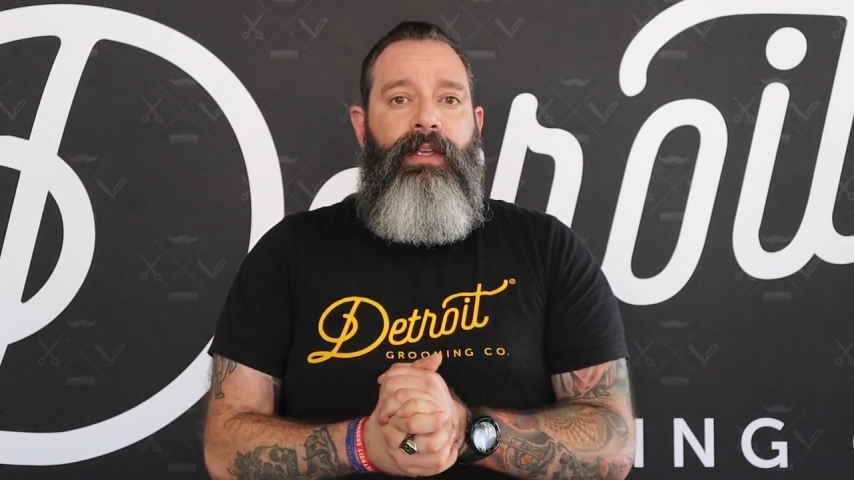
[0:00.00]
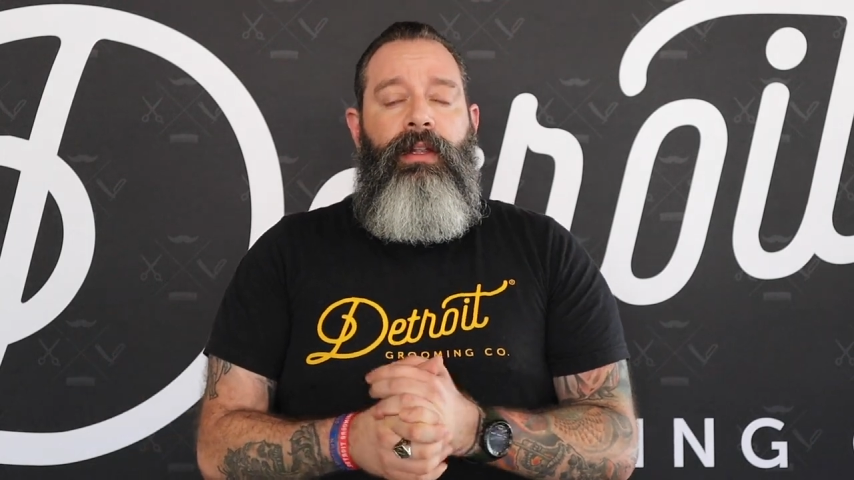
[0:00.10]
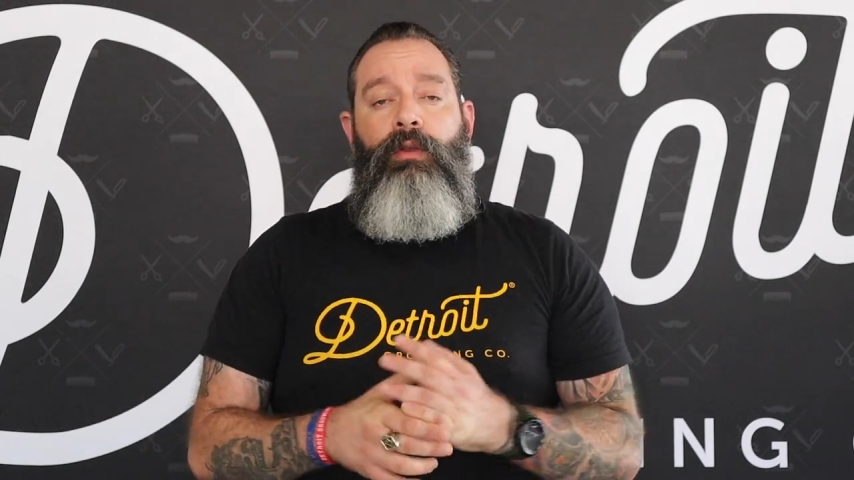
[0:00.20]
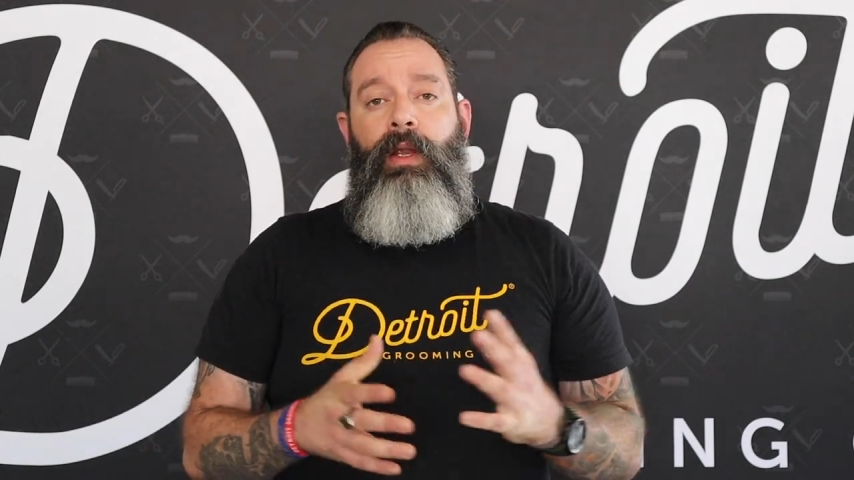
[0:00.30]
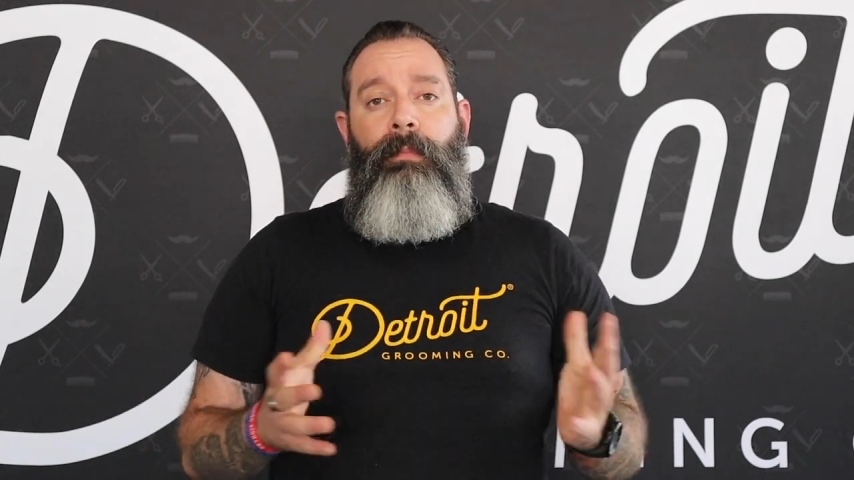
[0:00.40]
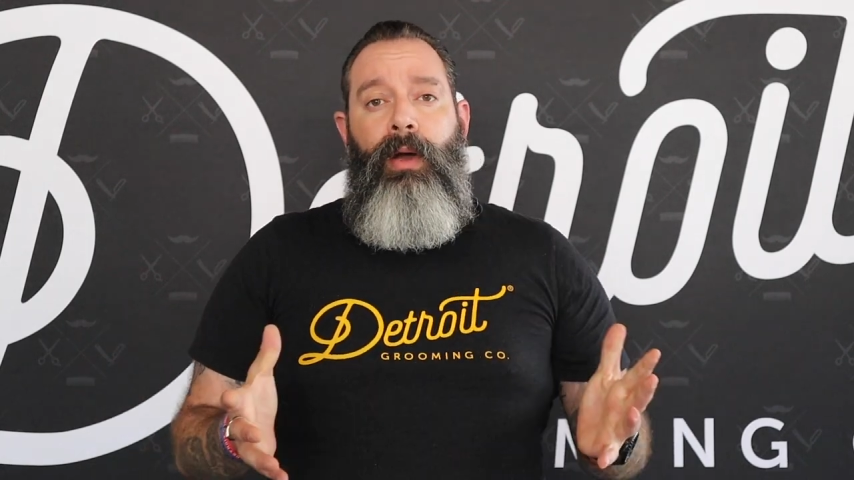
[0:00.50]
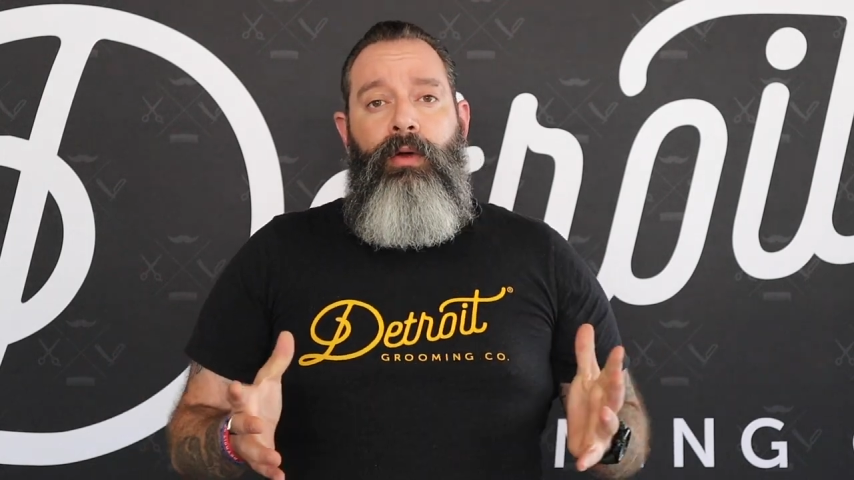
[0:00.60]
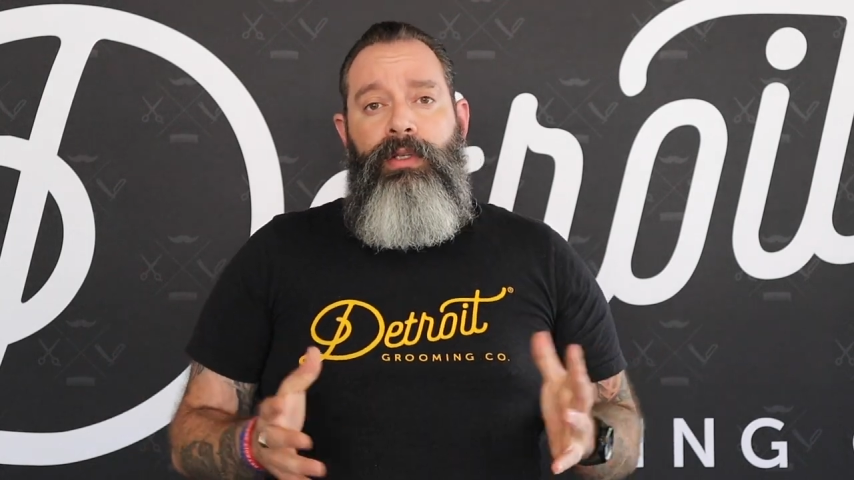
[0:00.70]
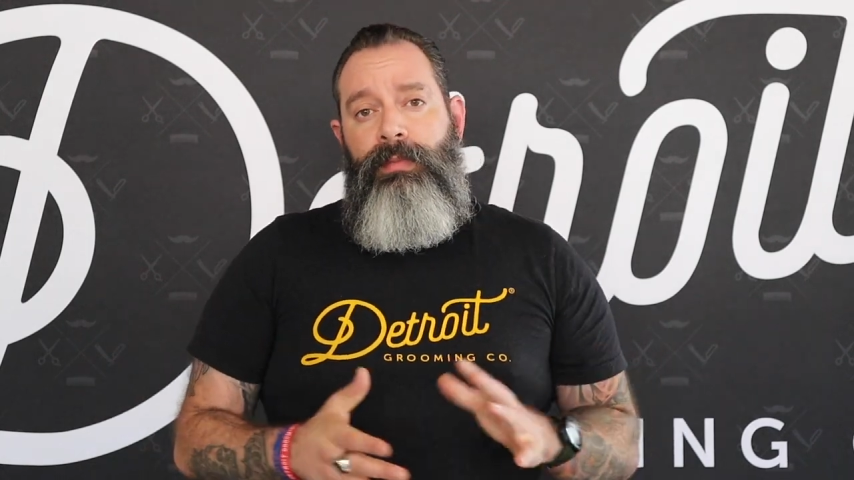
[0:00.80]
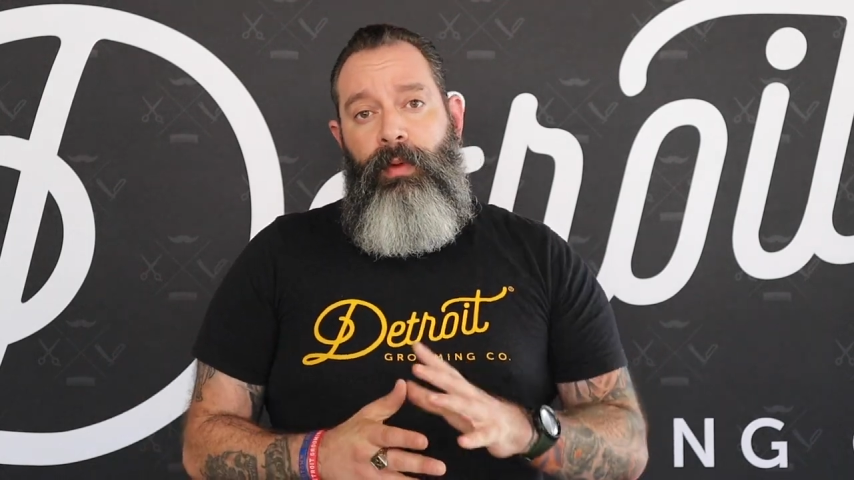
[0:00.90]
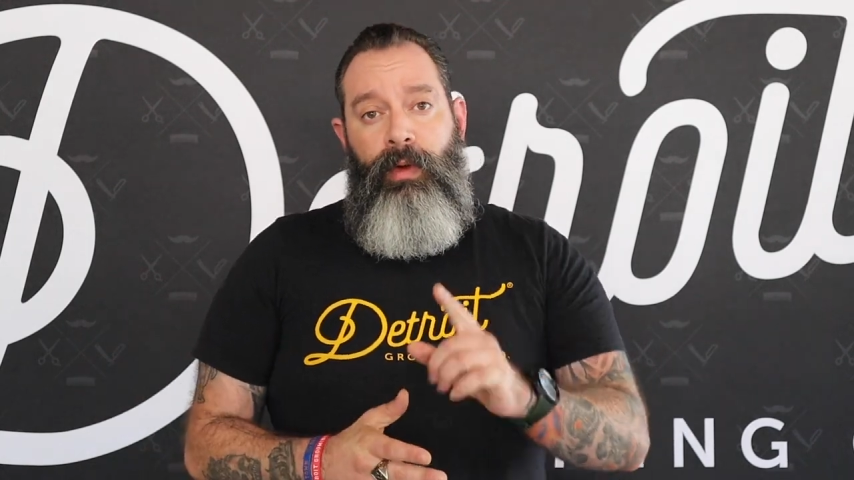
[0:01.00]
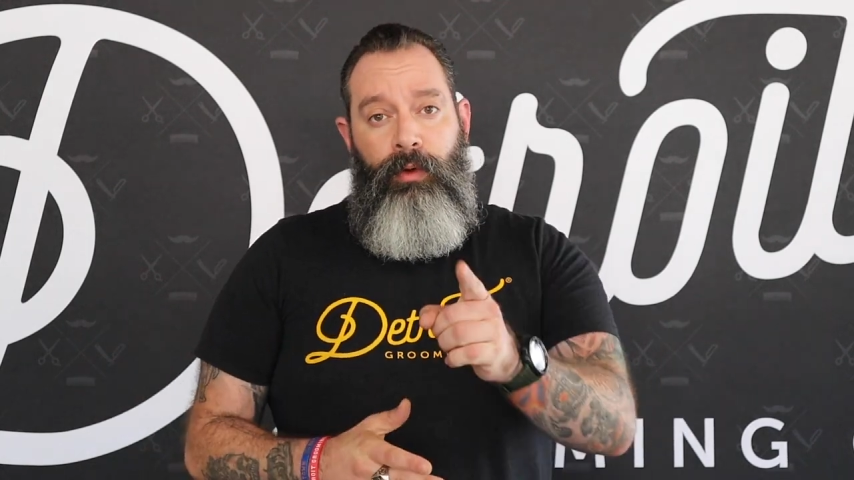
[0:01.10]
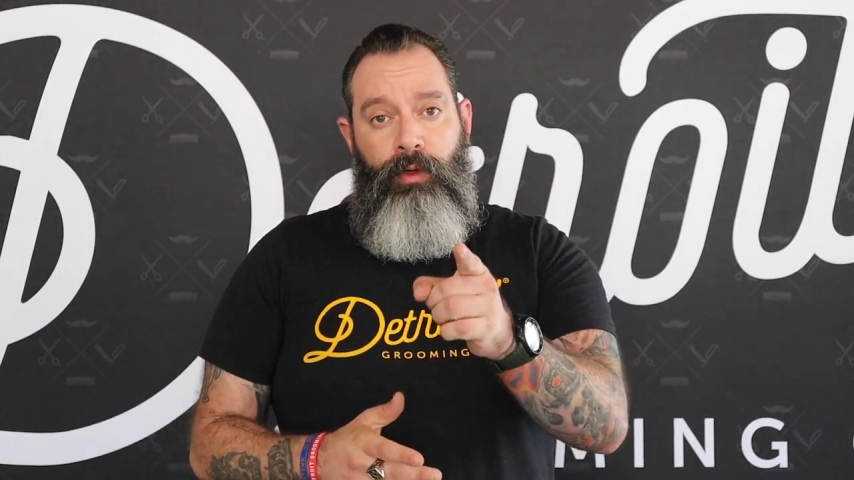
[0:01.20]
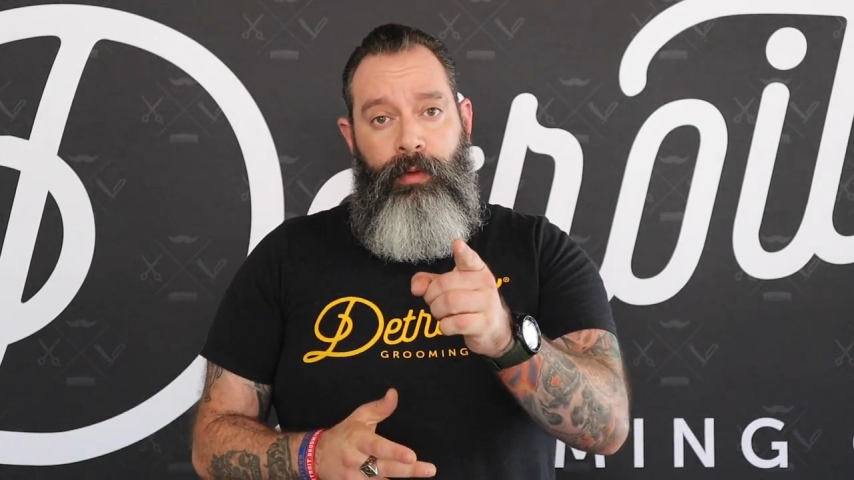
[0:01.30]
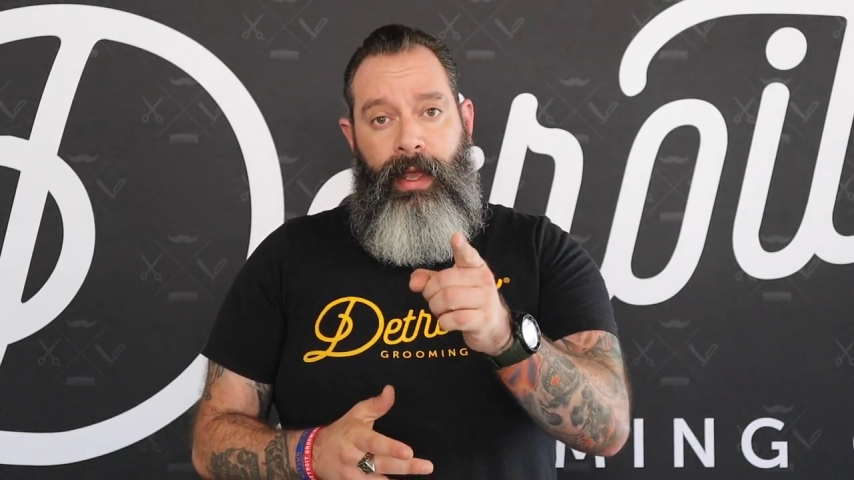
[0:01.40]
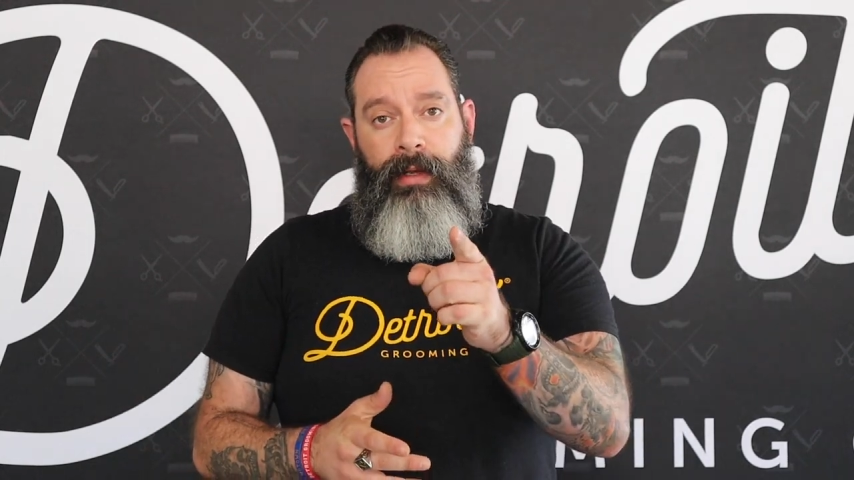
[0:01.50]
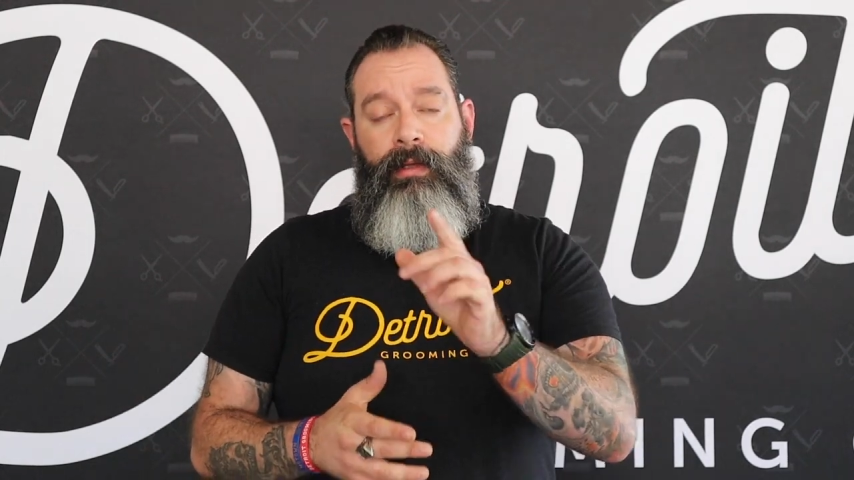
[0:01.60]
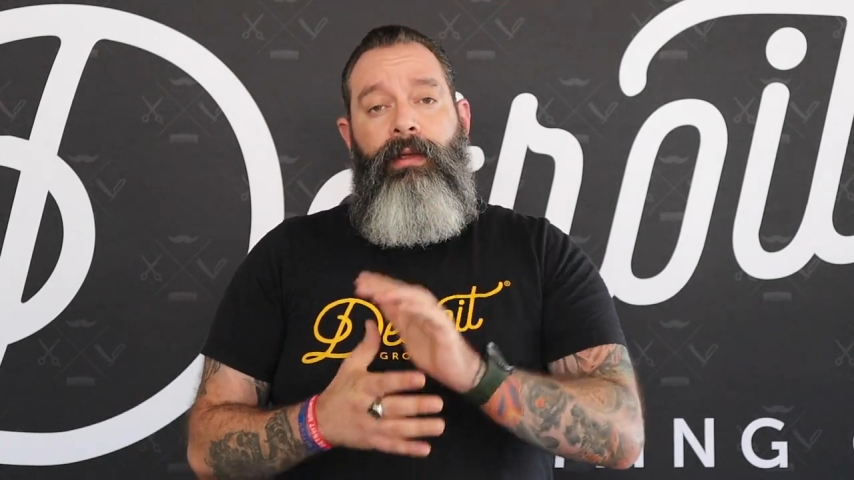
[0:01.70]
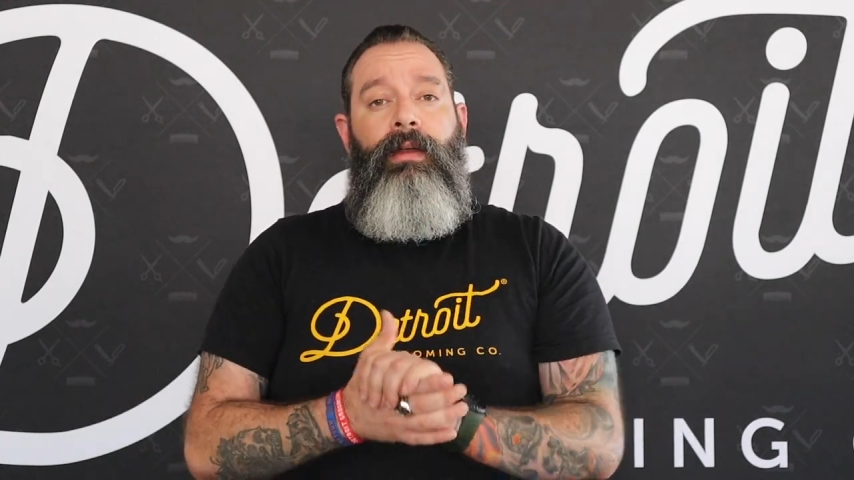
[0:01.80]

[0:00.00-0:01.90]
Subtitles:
including bones, but we don't do that.